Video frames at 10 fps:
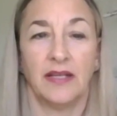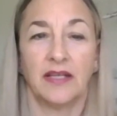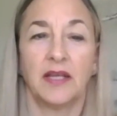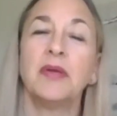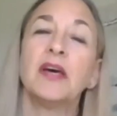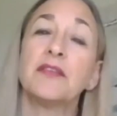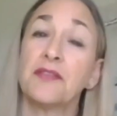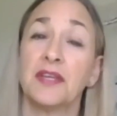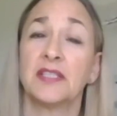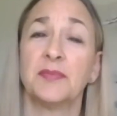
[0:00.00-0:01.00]
it can be other
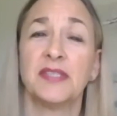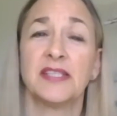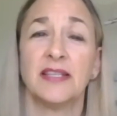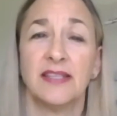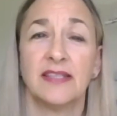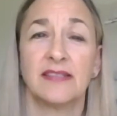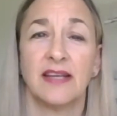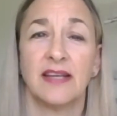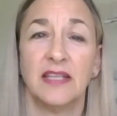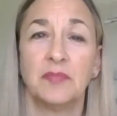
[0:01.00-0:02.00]
things besides
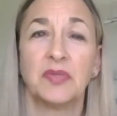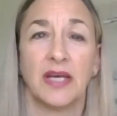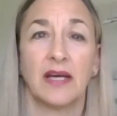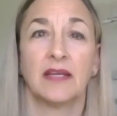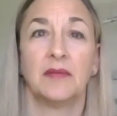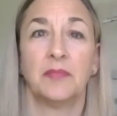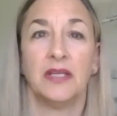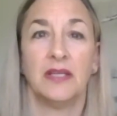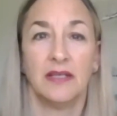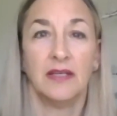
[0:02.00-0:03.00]
anxiety, but that can
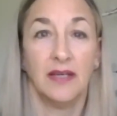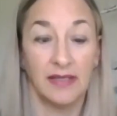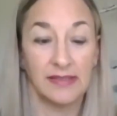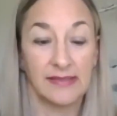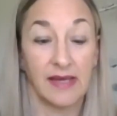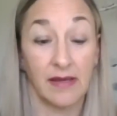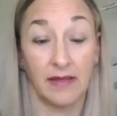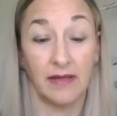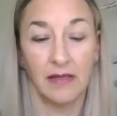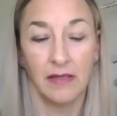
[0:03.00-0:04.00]
be a
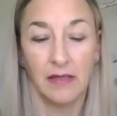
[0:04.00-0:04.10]
sign.